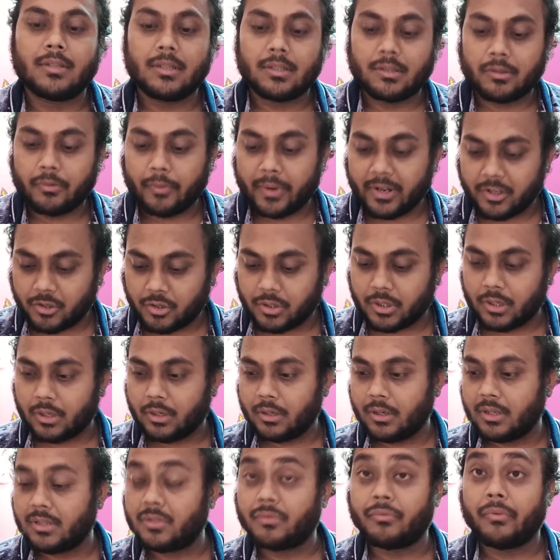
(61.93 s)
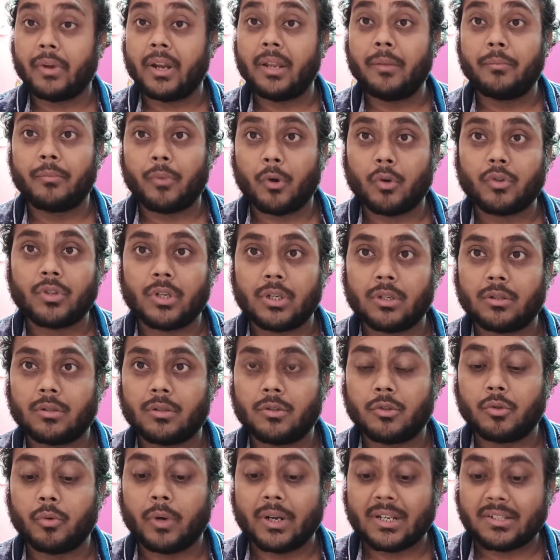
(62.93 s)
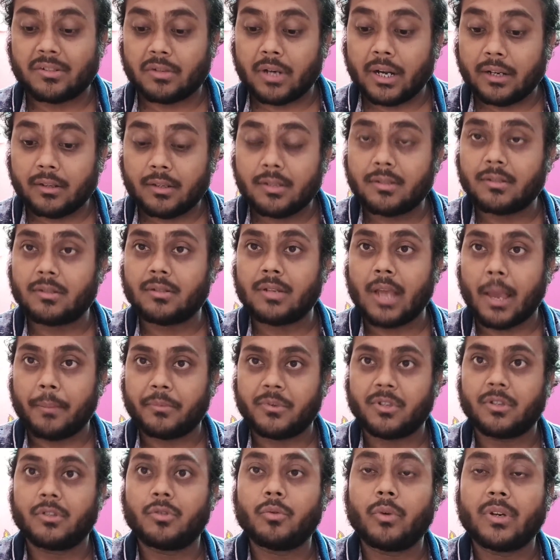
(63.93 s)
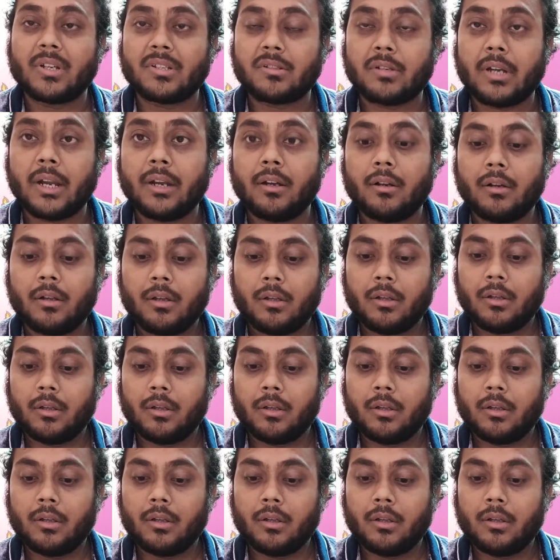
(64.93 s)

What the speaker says: this question is very important to understand this chapter, to understand